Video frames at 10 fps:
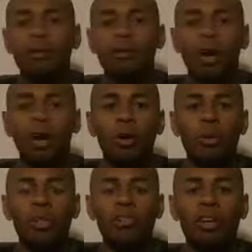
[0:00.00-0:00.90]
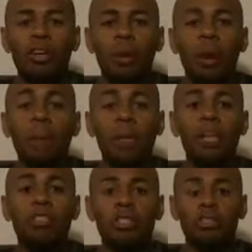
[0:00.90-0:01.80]
Yo, let's talk about
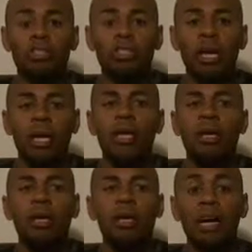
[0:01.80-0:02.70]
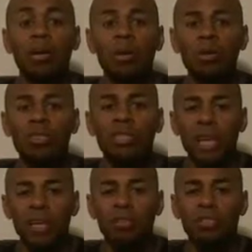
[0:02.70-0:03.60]
blood sugar today. Now, in order to
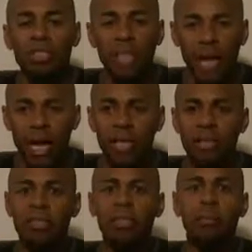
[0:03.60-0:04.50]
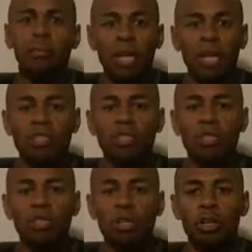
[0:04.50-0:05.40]
understand blood
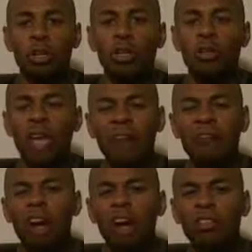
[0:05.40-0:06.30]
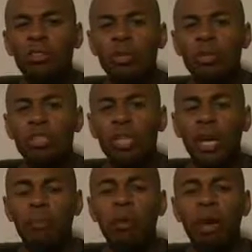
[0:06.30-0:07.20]
sugar, you have to also
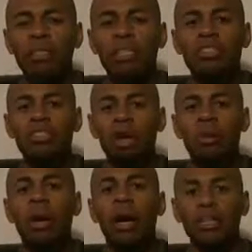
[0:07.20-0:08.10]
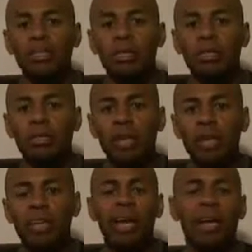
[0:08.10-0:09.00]
understand processed carbohydrates,
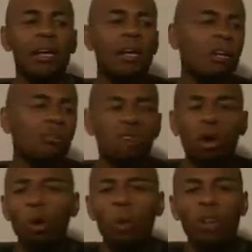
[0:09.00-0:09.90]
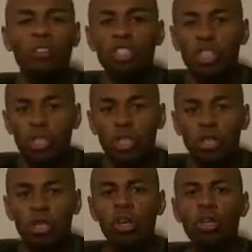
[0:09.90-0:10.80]
okay? You gotta know about
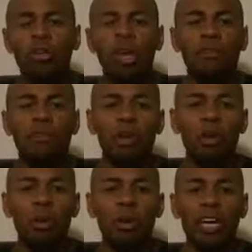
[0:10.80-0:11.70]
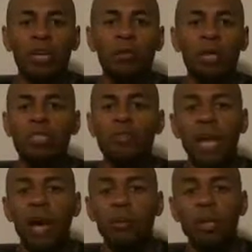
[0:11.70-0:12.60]
sugar, you have to know where enriched
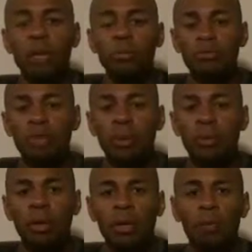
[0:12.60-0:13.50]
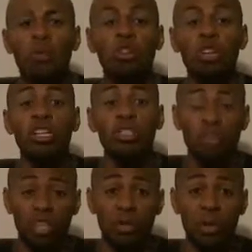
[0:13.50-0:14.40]
flour comes from. And when you look at
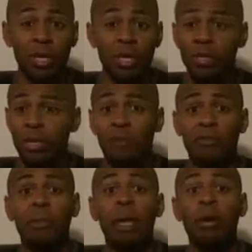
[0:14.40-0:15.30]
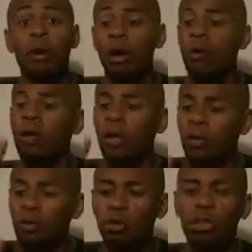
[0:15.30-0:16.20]
your ingredients, like from now on,
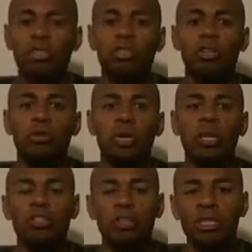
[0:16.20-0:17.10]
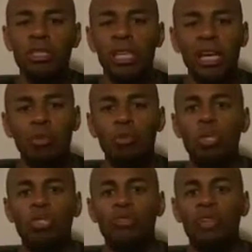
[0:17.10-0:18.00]
like when you look at your ingredients, you're gonna see
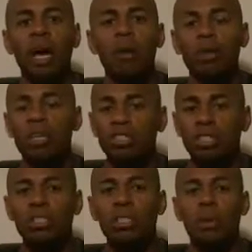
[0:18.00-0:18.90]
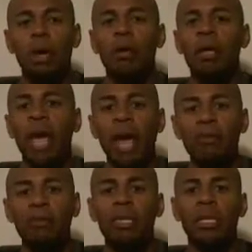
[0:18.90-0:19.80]
enriched flour in just about
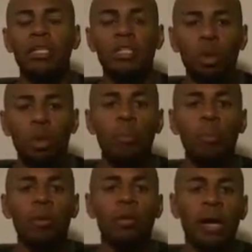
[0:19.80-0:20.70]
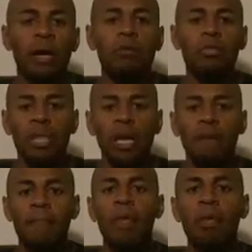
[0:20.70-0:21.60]
everything. It's so important to
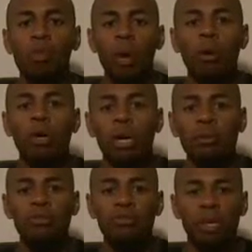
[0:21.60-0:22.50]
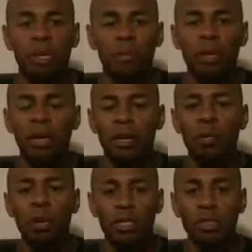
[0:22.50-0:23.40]
understand where it comes from
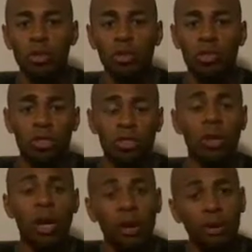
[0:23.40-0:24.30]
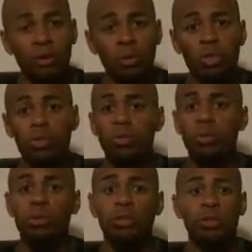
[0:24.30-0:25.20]
and what it's doing to your health, what it's
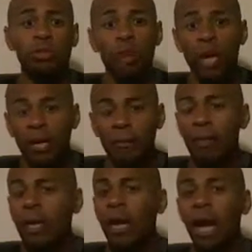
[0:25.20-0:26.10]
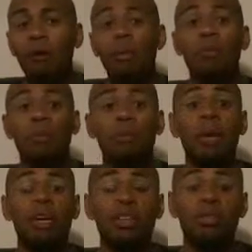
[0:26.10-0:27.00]
doing to your weight, how it could be
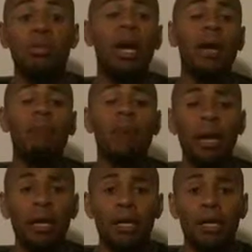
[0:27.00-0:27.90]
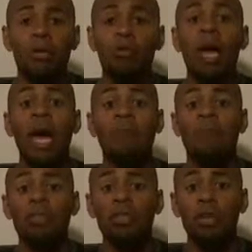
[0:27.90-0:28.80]
making you diabetic. You
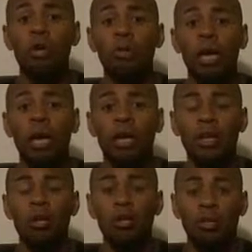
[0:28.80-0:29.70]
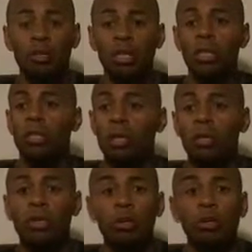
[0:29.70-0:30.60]
have to know that in order to,
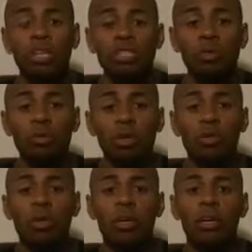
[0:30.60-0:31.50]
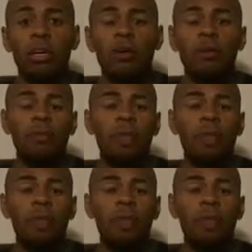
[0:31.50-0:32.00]
get to where you want to go.